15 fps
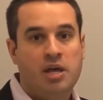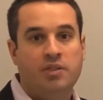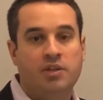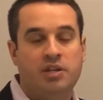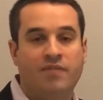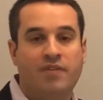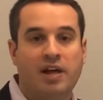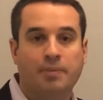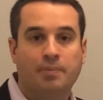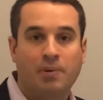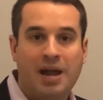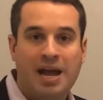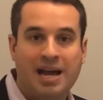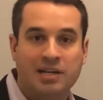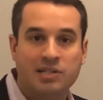the developer
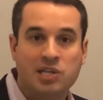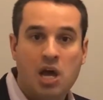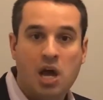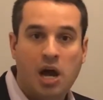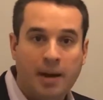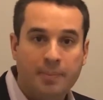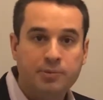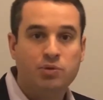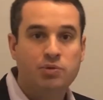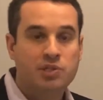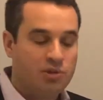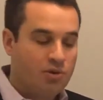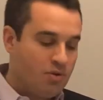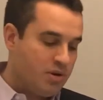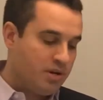has up to a
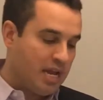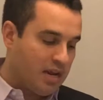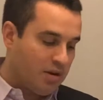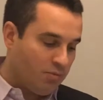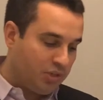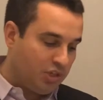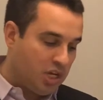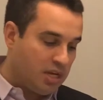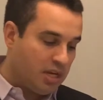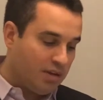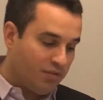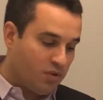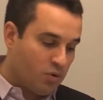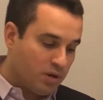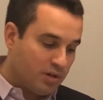certain date, which he can,
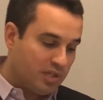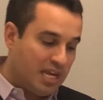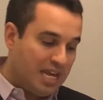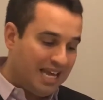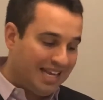of course,